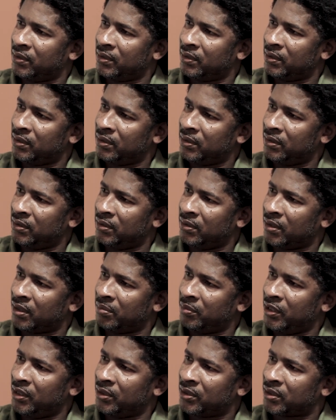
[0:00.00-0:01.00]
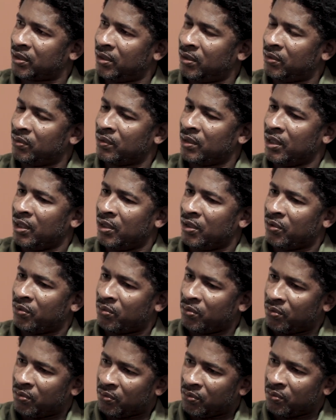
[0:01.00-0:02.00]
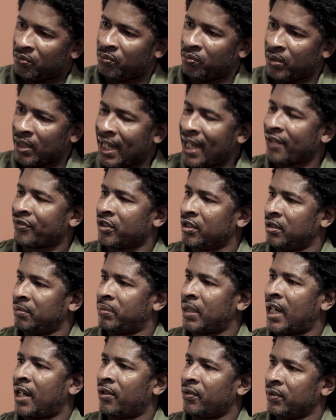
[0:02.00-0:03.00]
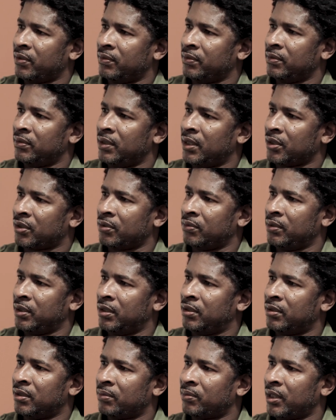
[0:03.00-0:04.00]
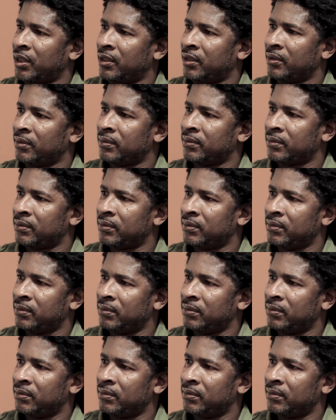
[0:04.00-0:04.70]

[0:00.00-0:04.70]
Mm-hmm. You know what I mean? So we're after the power. That's what we're doing.